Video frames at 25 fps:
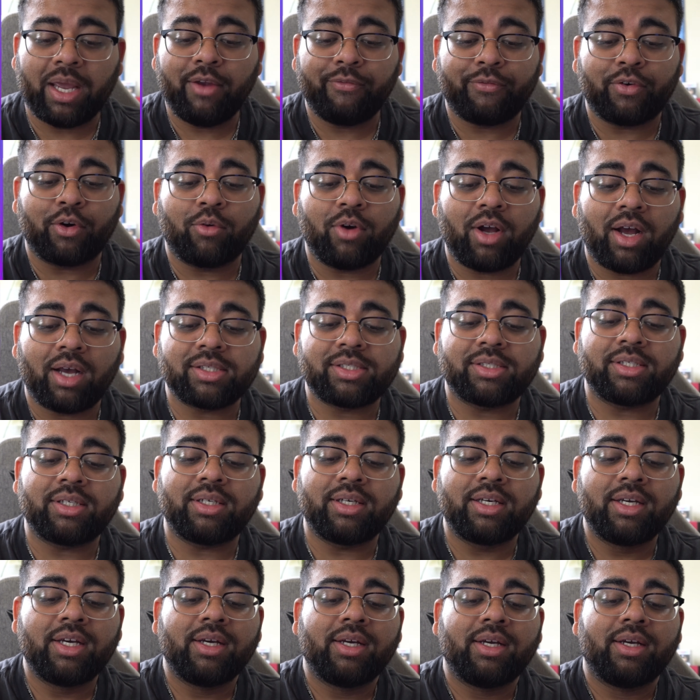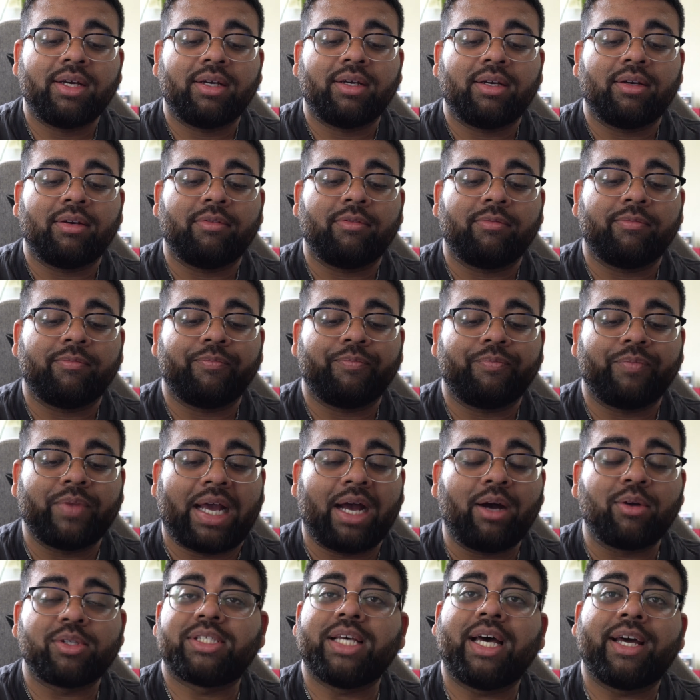Rasa
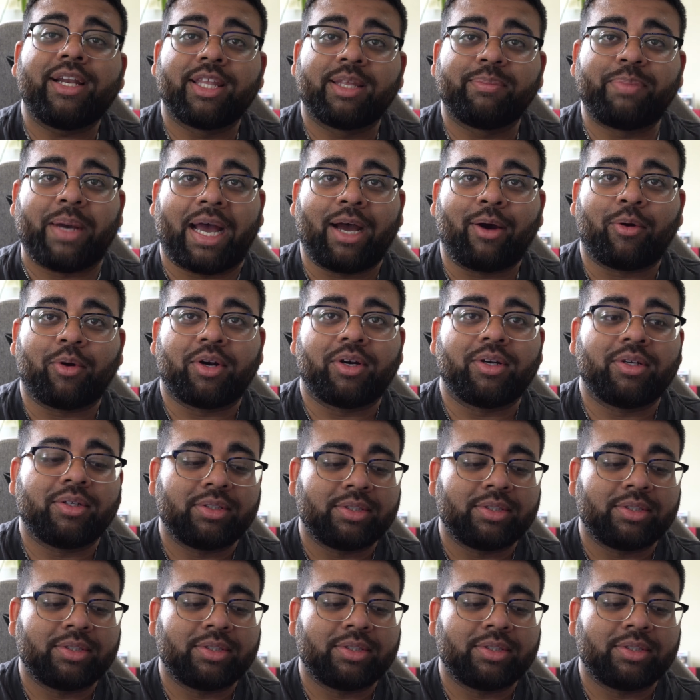outside of the power.